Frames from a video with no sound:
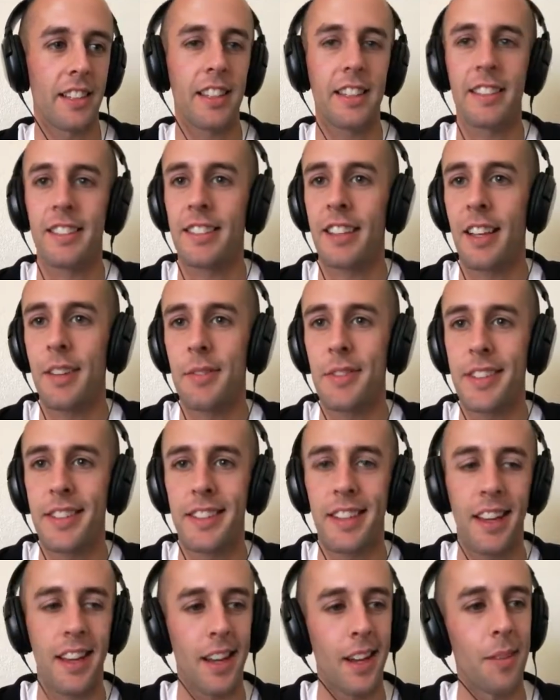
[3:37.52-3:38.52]
it's safe to
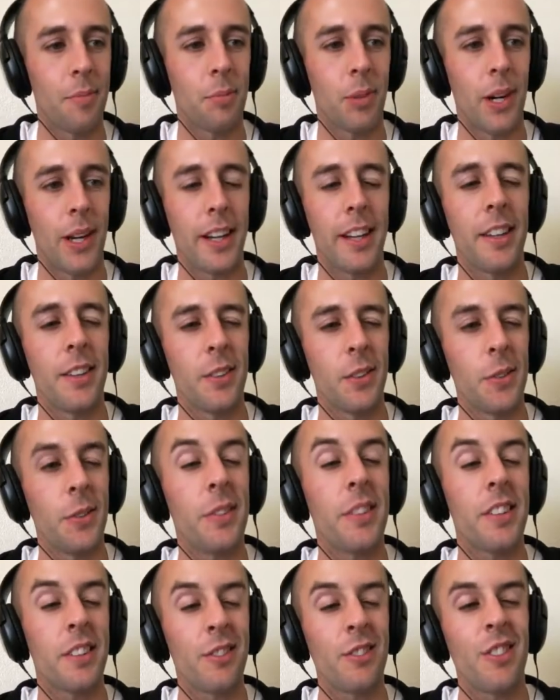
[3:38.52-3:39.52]
say I'm probably gonna
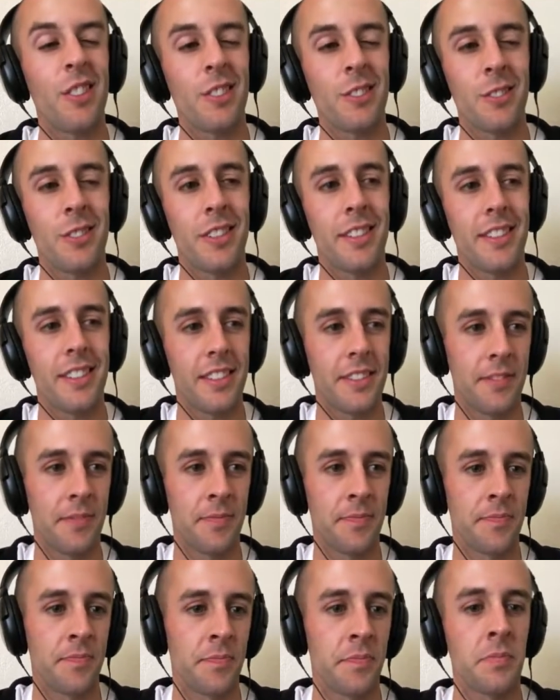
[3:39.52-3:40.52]
lose this first one.
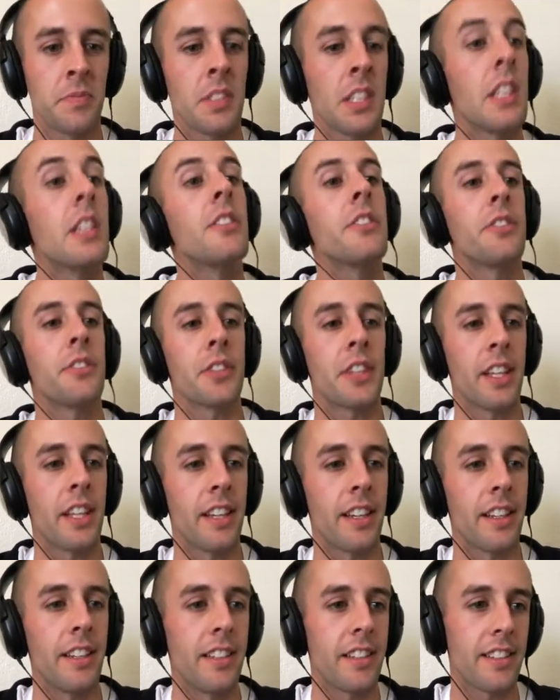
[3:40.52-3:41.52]
Just
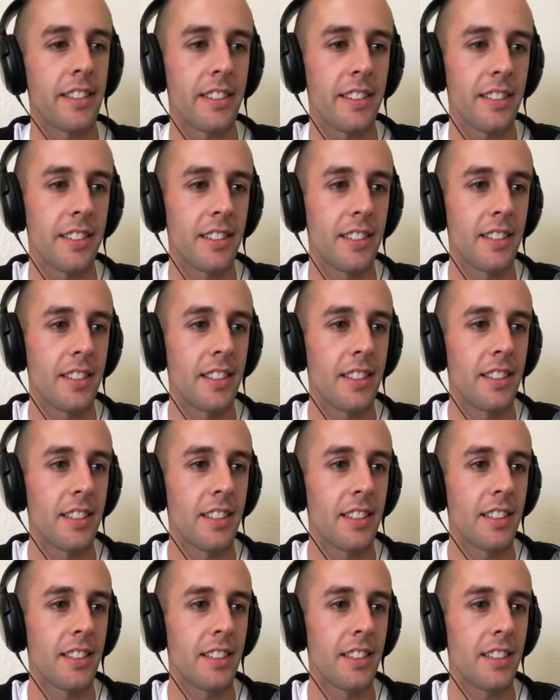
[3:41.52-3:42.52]
kidding.
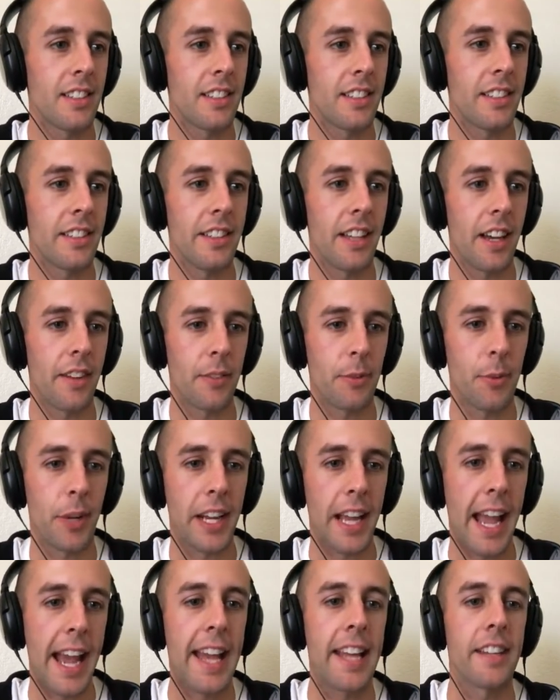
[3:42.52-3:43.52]
Need to have the
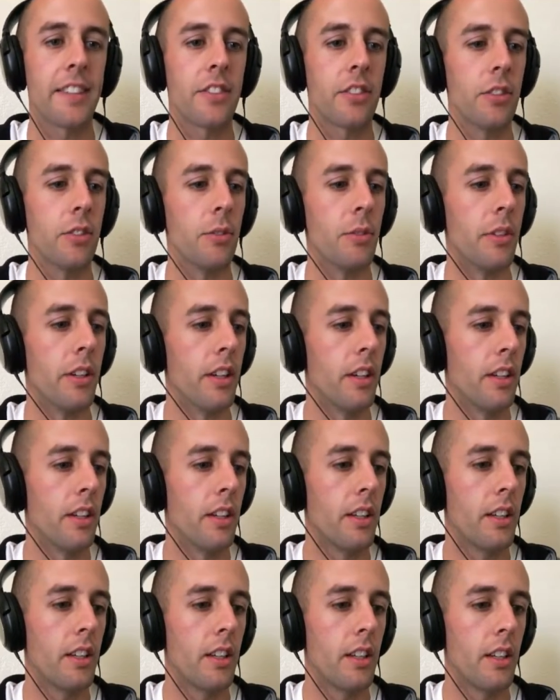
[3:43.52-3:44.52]
right attitude.
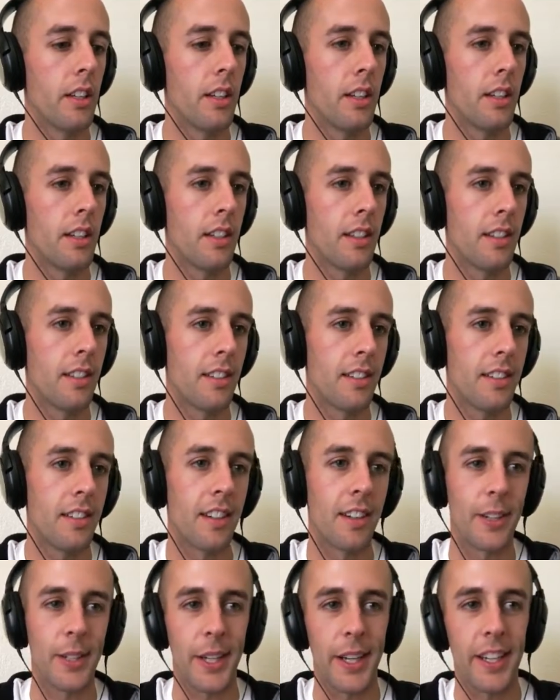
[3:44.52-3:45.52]

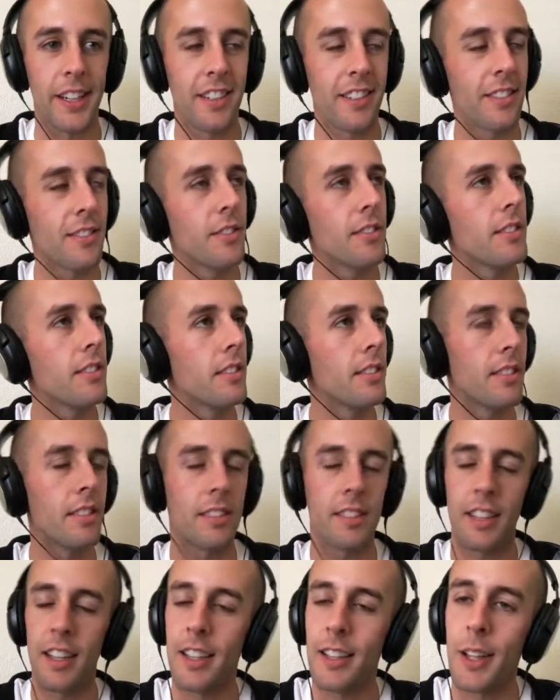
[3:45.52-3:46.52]
Okay.
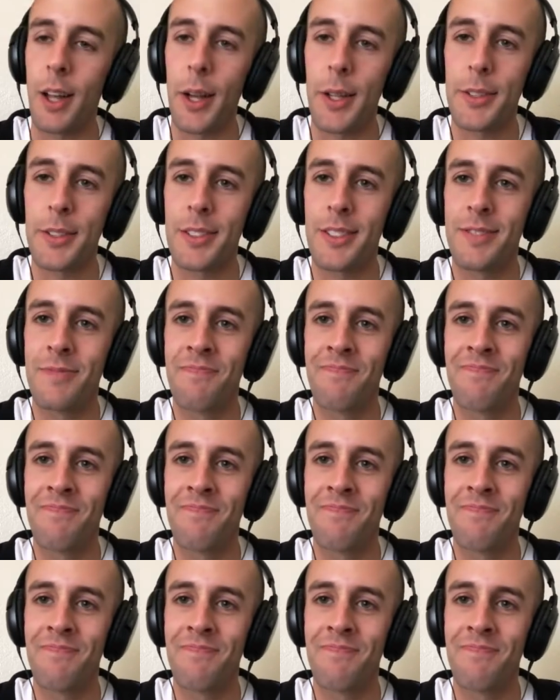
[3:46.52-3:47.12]
I lost.